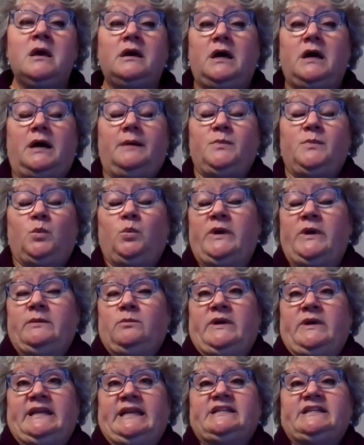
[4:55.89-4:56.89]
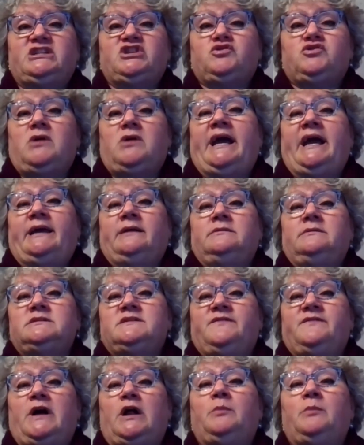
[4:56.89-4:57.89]
um, we, we need to try and
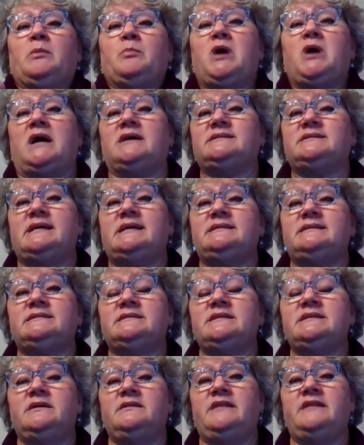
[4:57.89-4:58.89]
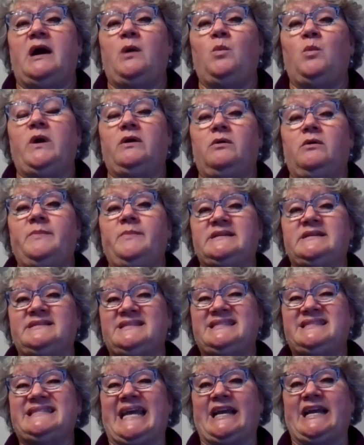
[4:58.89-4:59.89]
develop a process that will be
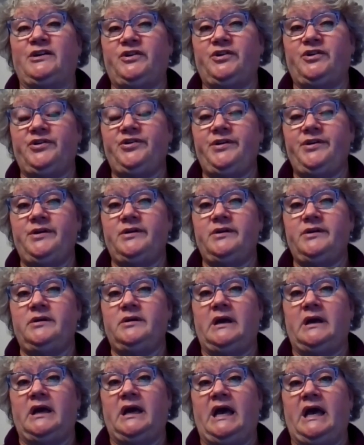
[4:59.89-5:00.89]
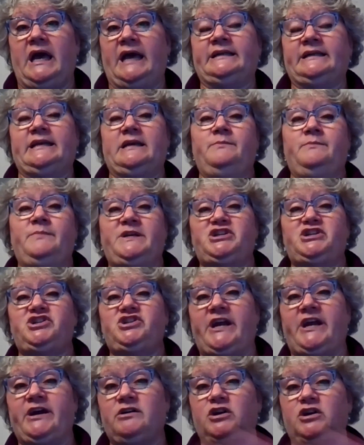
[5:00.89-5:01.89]
standard and can be
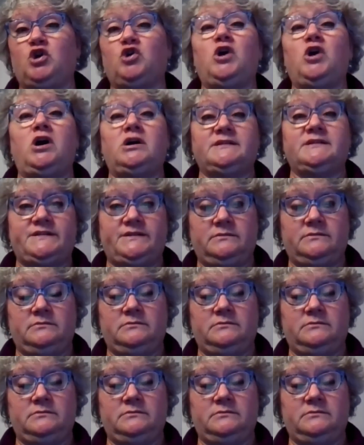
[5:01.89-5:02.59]
shared across